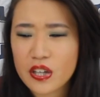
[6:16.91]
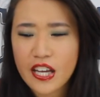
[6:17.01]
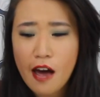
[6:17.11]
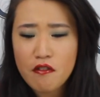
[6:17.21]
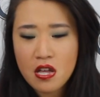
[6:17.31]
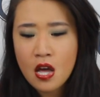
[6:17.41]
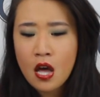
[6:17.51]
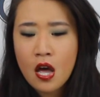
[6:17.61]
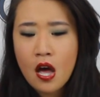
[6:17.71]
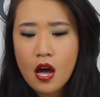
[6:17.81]
one. They
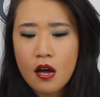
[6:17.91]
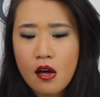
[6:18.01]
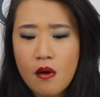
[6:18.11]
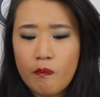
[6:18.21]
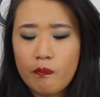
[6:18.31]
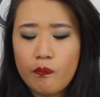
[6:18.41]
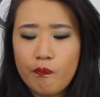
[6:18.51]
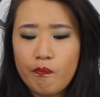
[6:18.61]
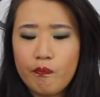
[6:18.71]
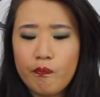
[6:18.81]
haven't,
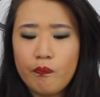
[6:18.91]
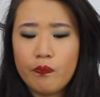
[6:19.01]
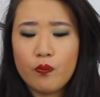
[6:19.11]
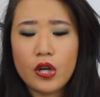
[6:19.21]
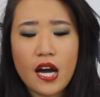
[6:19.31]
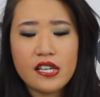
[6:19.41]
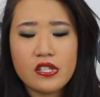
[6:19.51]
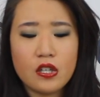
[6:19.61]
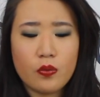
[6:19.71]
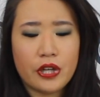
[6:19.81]
when I
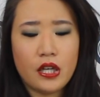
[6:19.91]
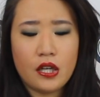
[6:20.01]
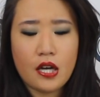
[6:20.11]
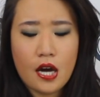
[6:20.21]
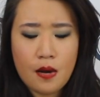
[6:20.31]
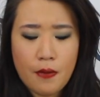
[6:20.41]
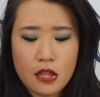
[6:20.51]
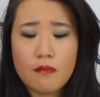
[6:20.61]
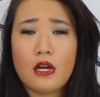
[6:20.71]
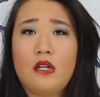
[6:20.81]
started working at
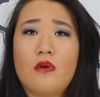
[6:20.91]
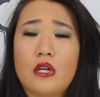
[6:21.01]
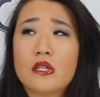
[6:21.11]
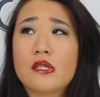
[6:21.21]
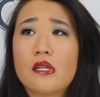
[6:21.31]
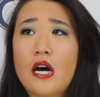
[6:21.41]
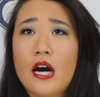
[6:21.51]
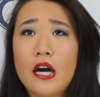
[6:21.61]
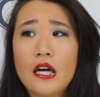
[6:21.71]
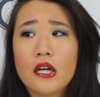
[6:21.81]
Bath & Body Works,
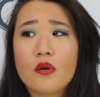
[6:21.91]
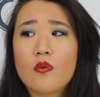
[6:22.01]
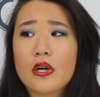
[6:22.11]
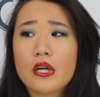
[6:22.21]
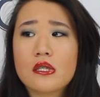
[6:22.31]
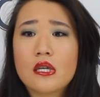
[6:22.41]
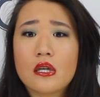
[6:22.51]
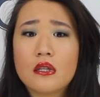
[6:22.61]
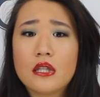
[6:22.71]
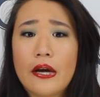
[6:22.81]
I worked
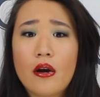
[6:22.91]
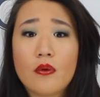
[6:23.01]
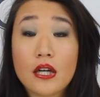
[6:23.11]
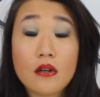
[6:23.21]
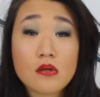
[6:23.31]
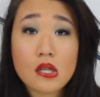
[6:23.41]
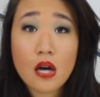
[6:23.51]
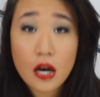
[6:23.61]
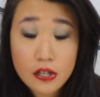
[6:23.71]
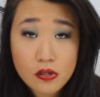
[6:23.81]
there when I was in
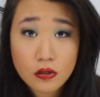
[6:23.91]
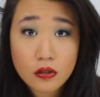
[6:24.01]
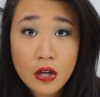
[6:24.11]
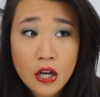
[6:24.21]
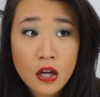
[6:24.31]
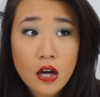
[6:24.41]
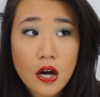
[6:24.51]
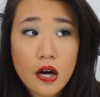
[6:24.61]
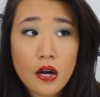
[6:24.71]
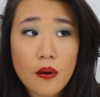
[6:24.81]
high school,
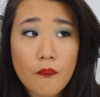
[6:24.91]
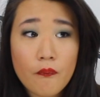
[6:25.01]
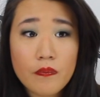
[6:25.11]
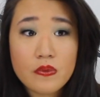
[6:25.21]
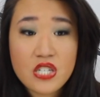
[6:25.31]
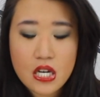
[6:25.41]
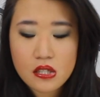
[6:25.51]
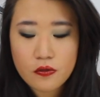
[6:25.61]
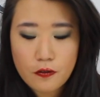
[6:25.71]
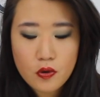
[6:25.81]

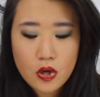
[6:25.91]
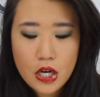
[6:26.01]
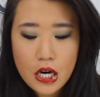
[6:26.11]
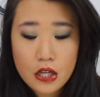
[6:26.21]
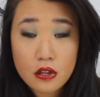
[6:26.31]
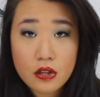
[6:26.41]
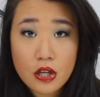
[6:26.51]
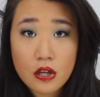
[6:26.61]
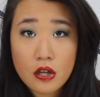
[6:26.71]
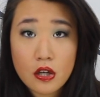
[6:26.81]
just for
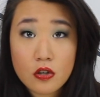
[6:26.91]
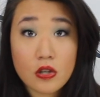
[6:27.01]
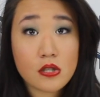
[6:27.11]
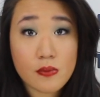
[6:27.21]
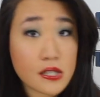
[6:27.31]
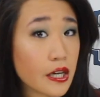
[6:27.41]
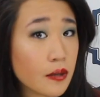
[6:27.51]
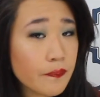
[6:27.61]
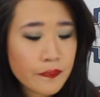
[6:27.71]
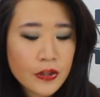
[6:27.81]
the Christmas time.